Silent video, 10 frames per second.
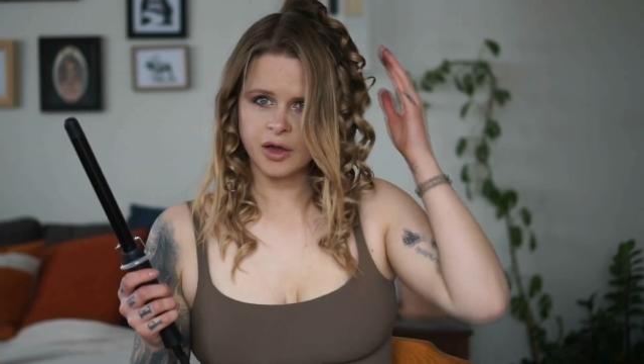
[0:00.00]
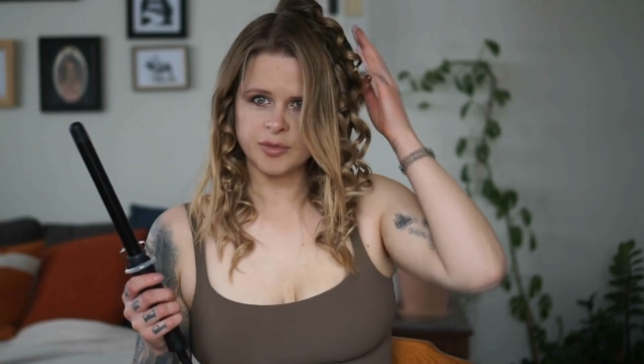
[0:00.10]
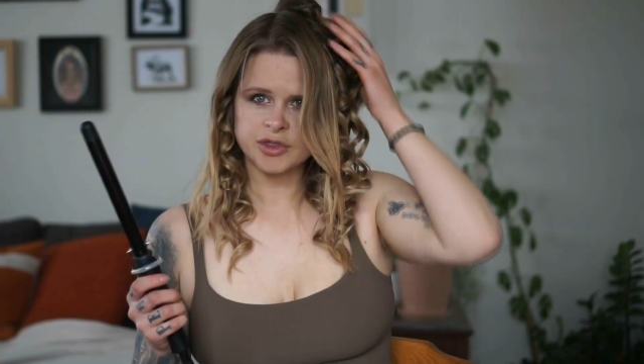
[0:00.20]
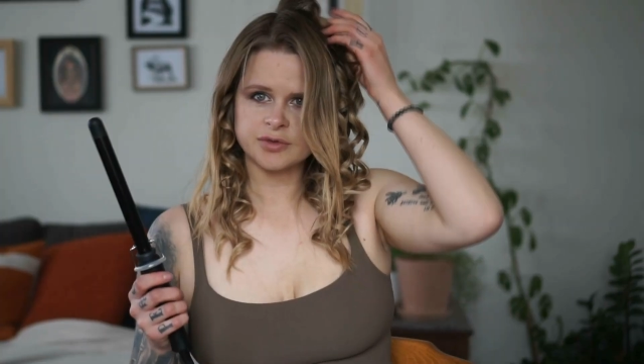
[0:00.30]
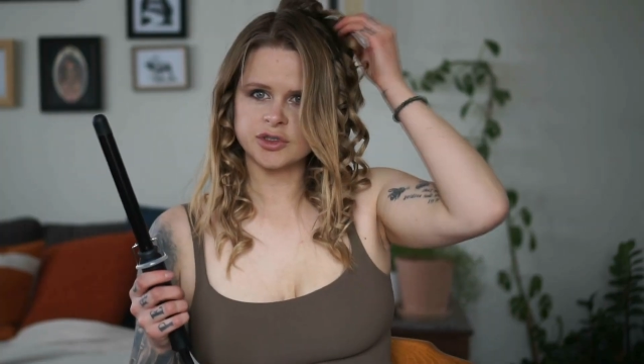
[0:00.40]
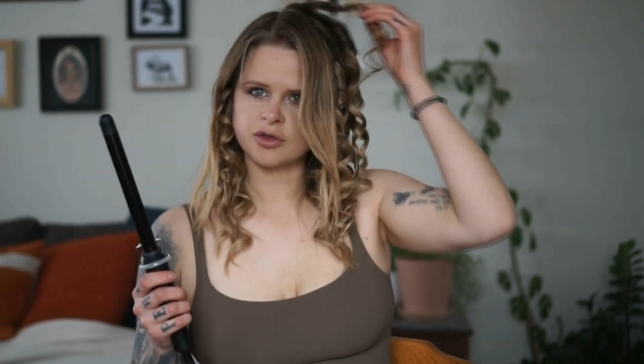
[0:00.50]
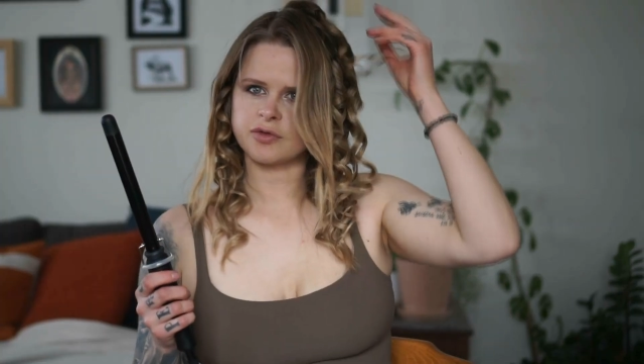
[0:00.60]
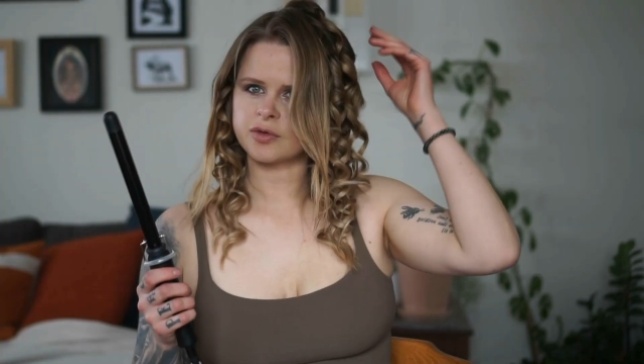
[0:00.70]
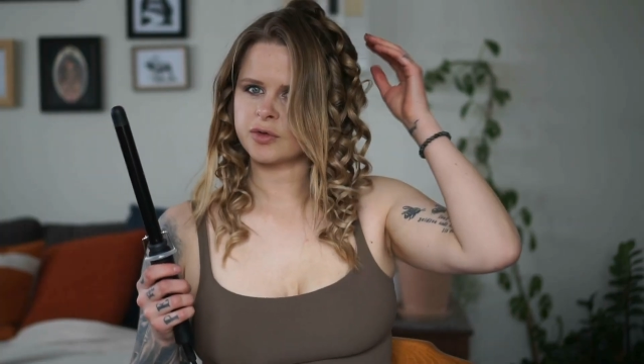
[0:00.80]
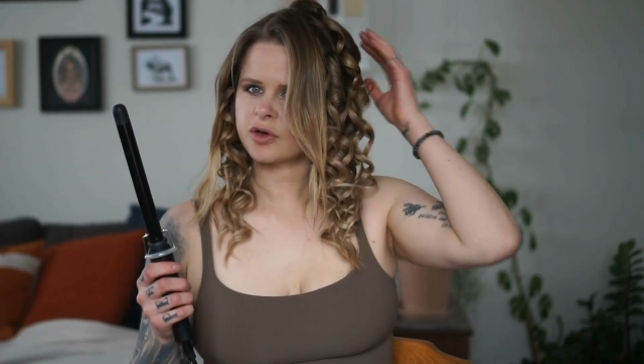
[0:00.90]
I'm gonna switch
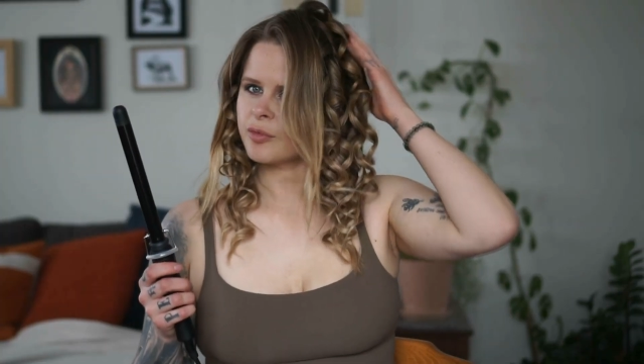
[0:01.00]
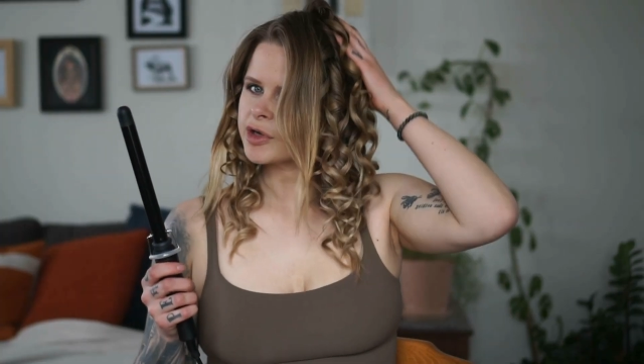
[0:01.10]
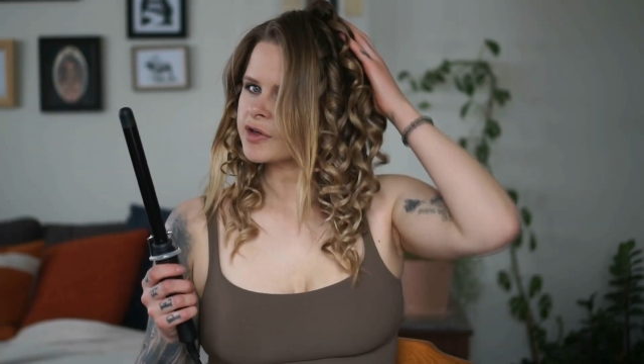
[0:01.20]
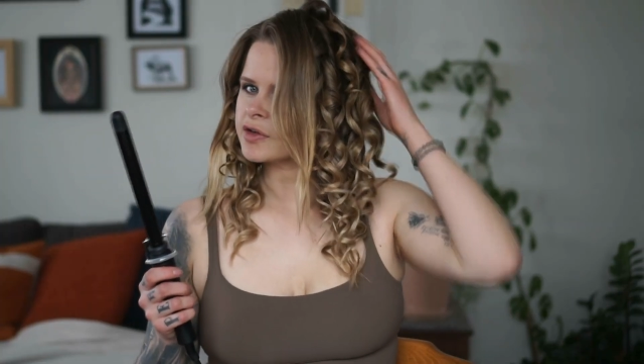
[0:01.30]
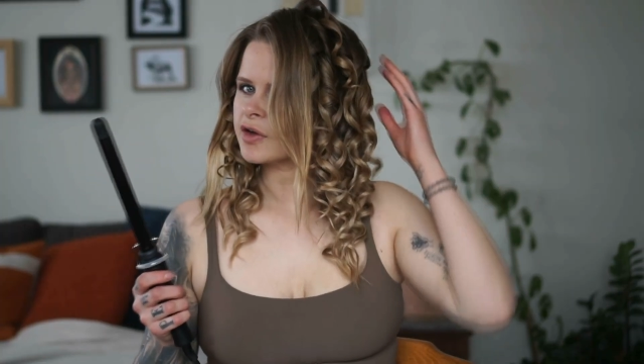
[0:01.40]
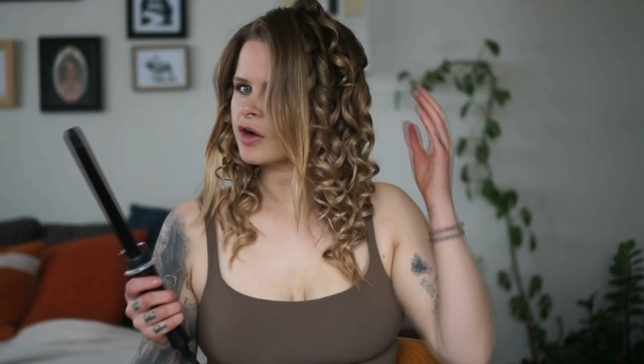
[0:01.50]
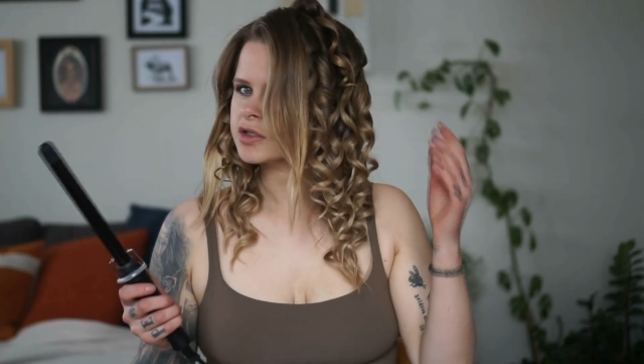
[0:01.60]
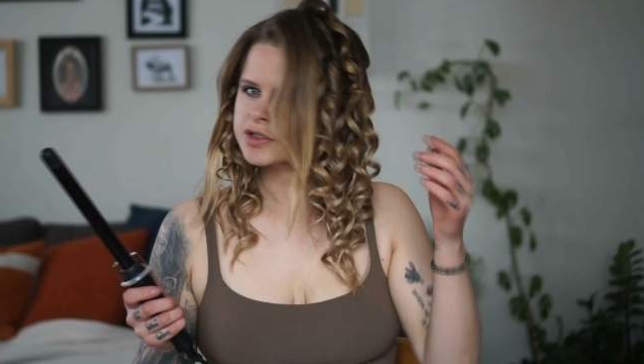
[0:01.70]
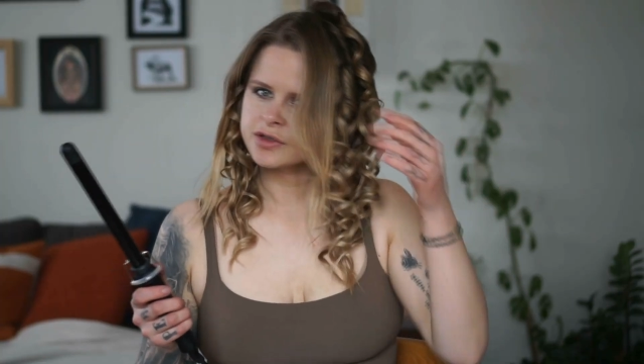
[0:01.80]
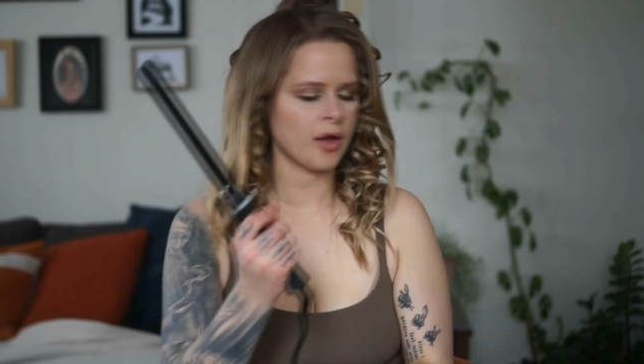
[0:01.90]
over and work on my TikToks.